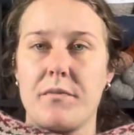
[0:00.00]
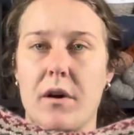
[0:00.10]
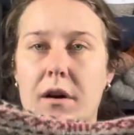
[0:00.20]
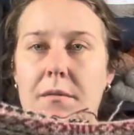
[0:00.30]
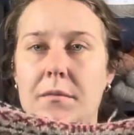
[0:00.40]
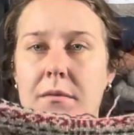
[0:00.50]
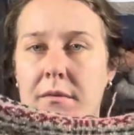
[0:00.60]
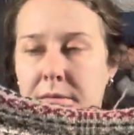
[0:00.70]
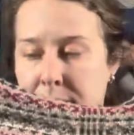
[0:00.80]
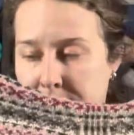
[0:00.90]

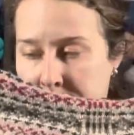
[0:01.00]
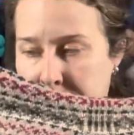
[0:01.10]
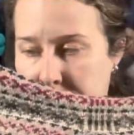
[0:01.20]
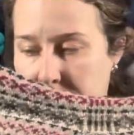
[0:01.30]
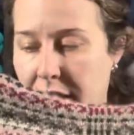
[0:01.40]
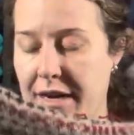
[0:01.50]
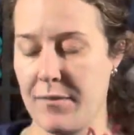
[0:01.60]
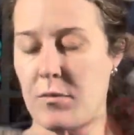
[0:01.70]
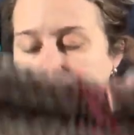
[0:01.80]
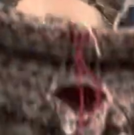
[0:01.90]
I
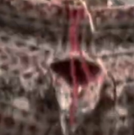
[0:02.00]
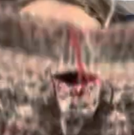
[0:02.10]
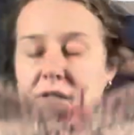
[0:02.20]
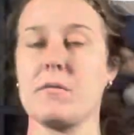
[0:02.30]
am really pleased